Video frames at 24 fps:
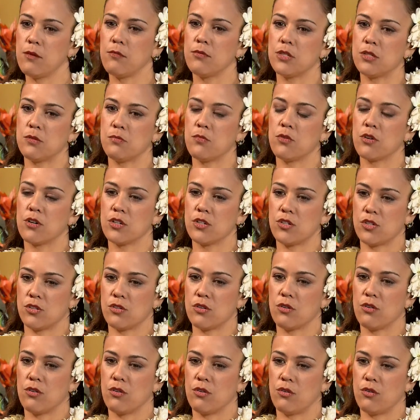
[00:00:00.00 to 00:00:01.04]
it was more
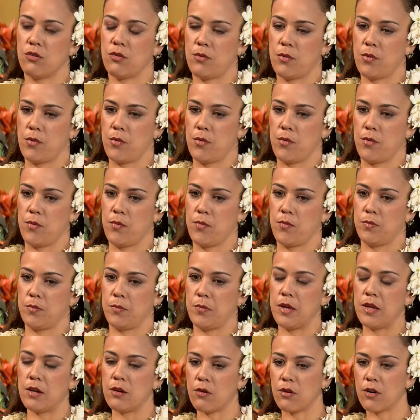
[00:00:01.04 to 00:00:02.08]
so
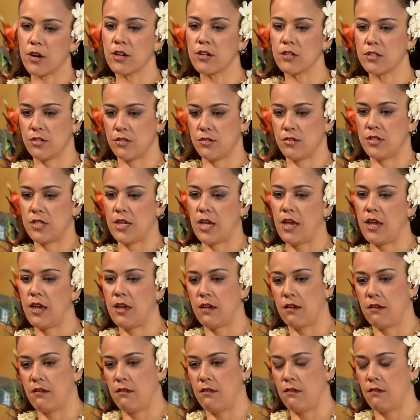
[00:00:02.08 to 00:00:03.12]
in order to
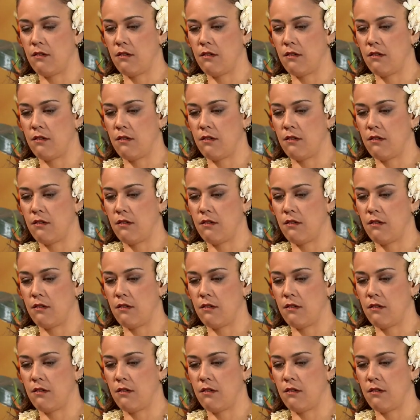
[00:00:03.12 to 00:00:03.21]
take